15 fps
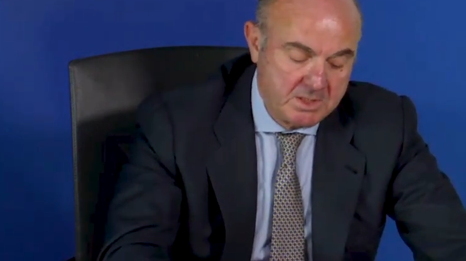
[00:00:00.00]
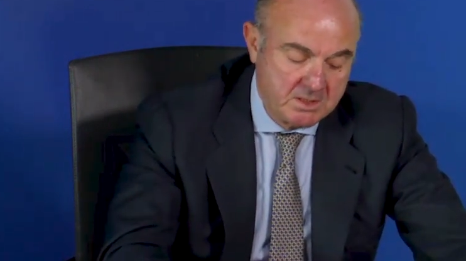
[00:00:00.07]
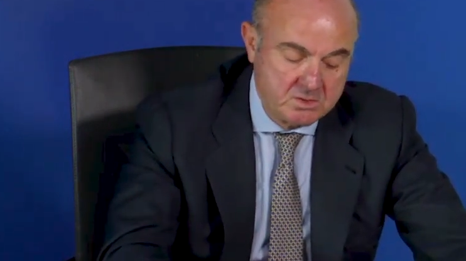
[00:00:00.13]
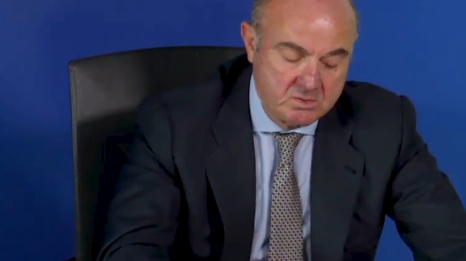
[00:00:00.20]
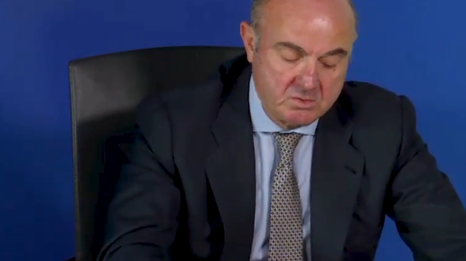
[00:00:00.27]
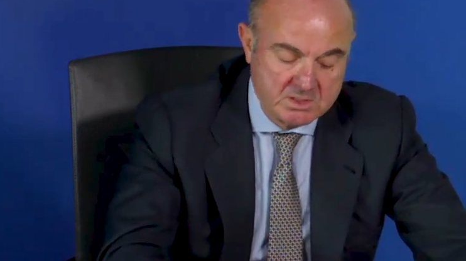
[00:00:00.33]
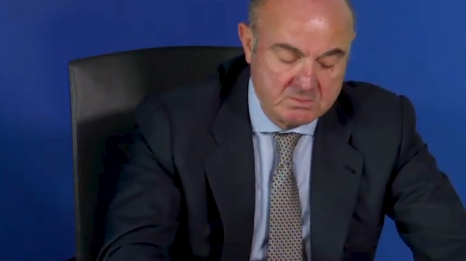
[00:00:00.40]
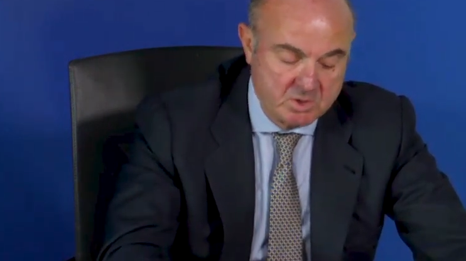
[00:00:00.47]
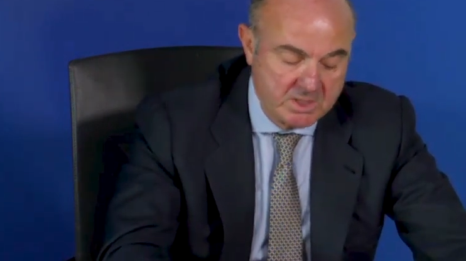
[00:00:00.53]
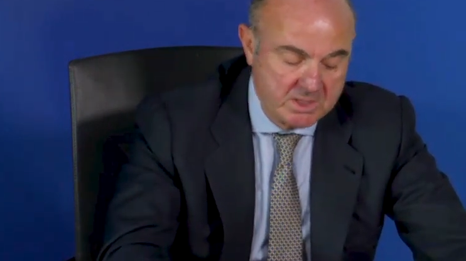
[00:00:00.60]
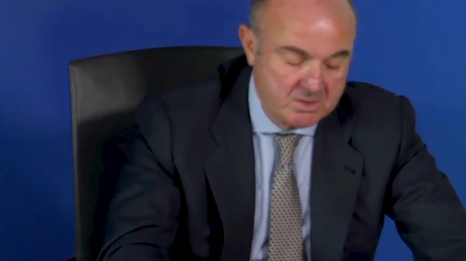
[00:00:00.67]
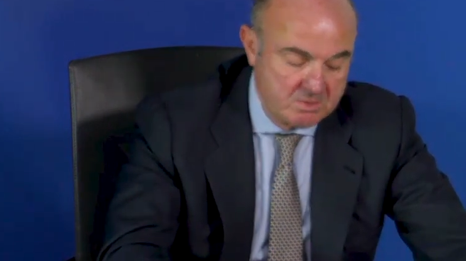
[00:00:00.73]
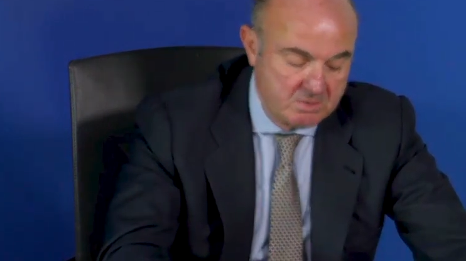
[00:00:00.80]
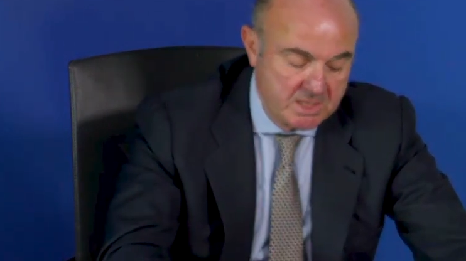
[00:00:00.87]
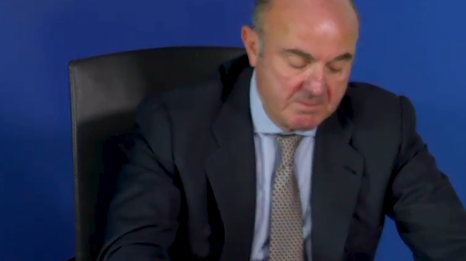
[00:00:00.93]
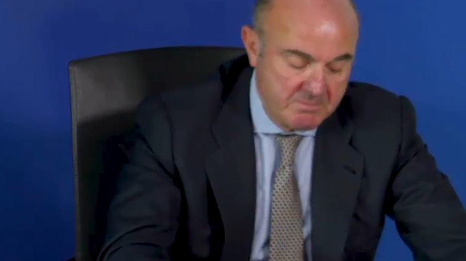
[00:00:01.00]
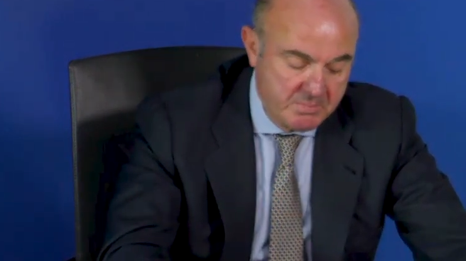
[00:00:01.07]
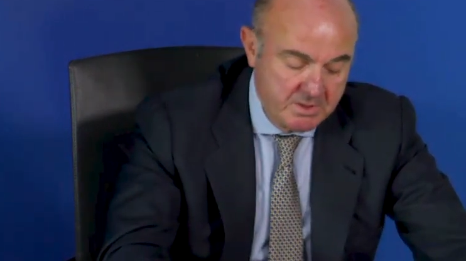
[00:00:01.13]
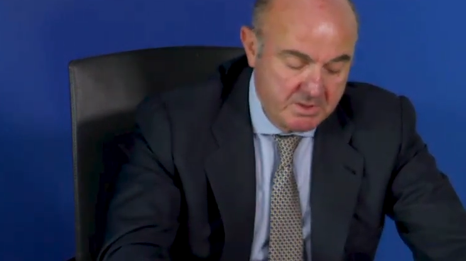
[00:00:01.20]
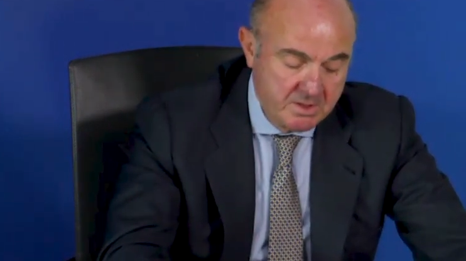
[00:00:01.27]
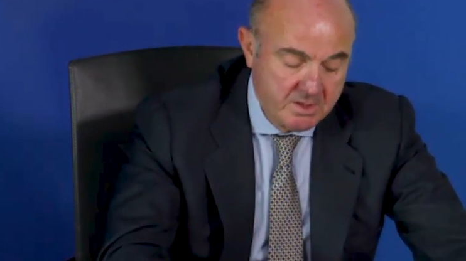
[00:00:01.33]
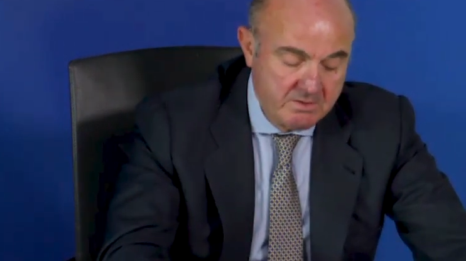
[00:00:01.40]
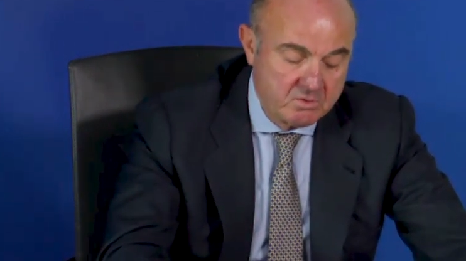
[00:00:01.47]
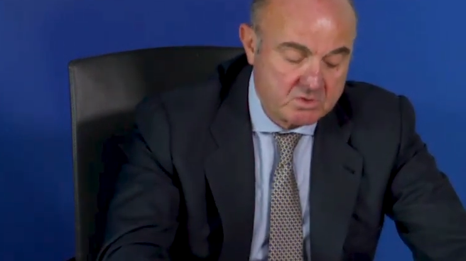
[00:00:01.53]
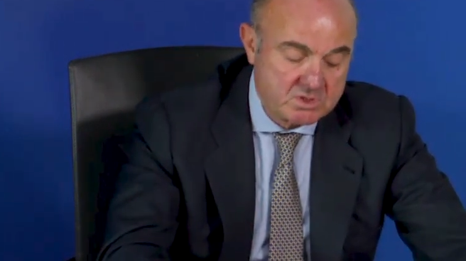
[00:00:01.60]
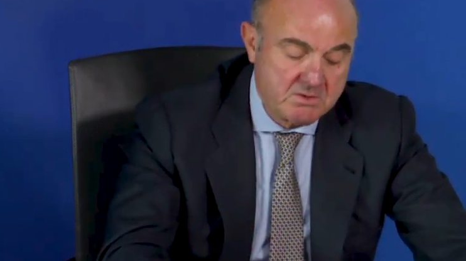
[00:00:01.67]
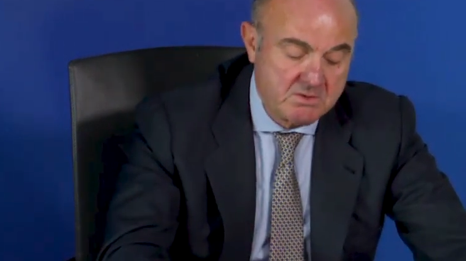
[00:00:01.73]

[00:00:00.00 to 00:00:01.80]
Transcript: insurance protection gap for